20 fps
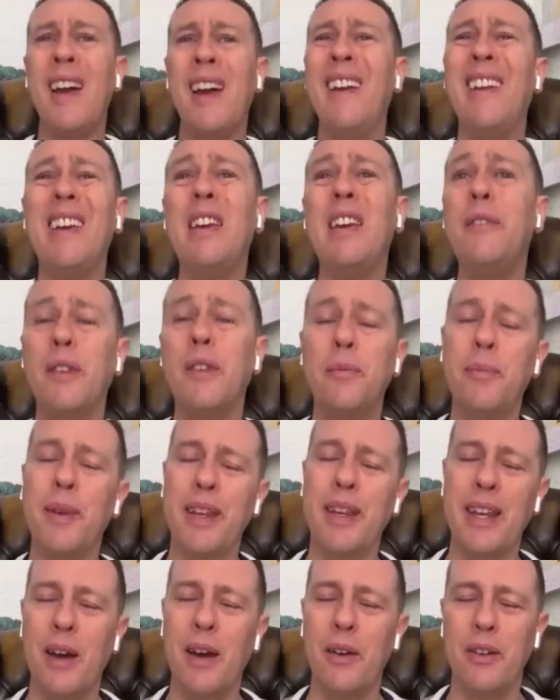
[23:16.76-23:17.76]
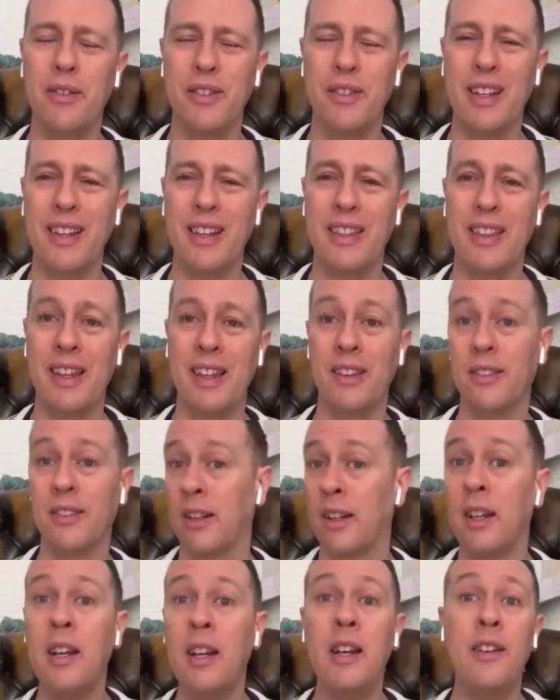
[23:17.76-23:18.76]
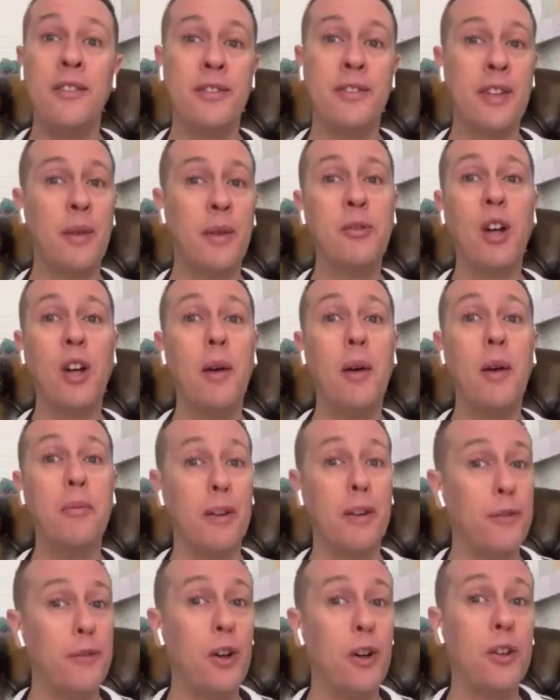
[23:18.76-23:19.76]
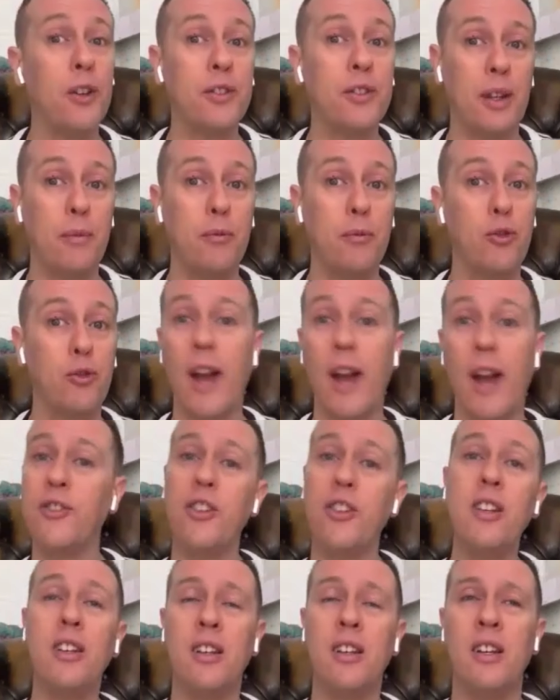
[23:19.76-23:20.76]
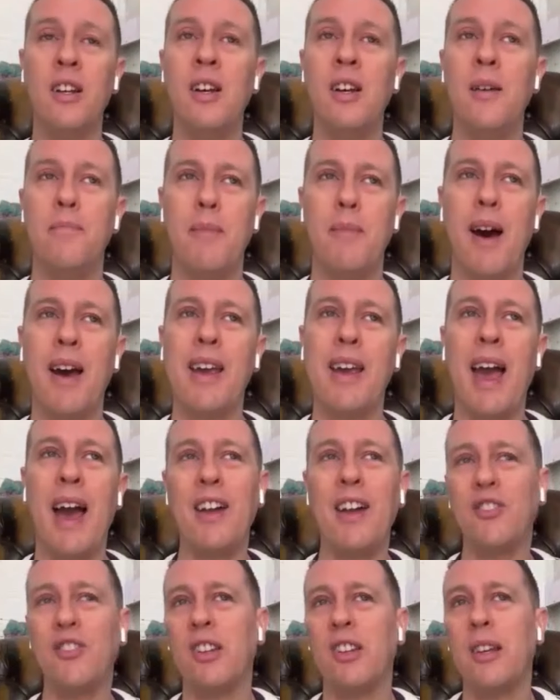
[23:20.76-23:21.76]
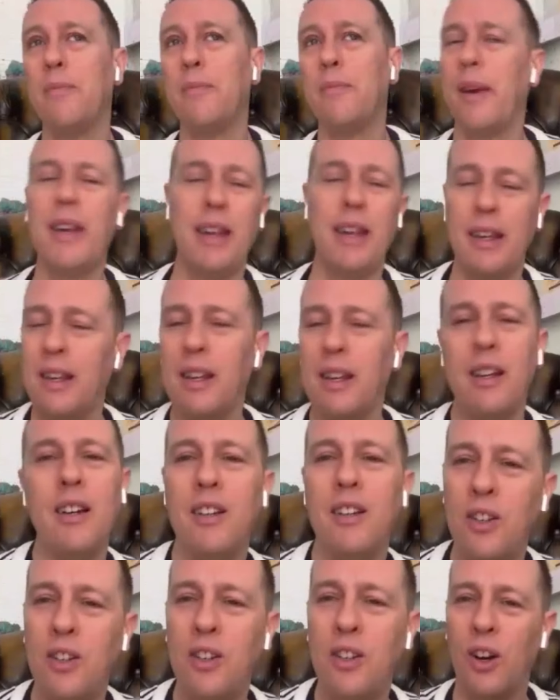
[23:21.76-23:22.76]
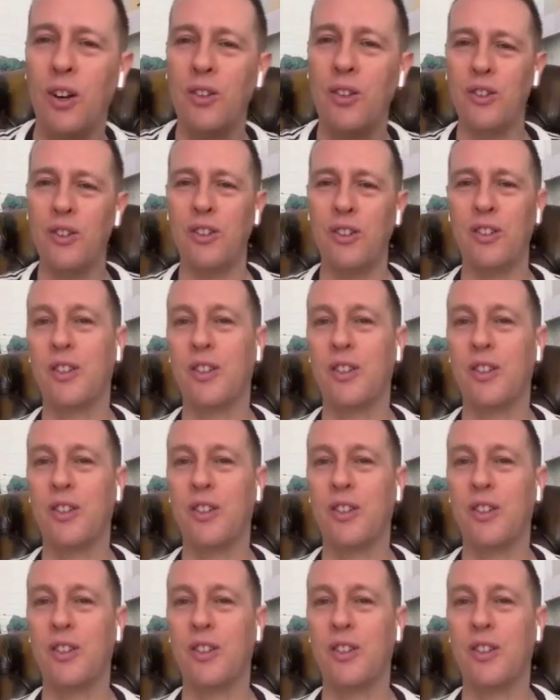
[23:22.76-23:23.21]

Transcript: And even being able to see things that sometimes at first seem tragic may actually be, you know,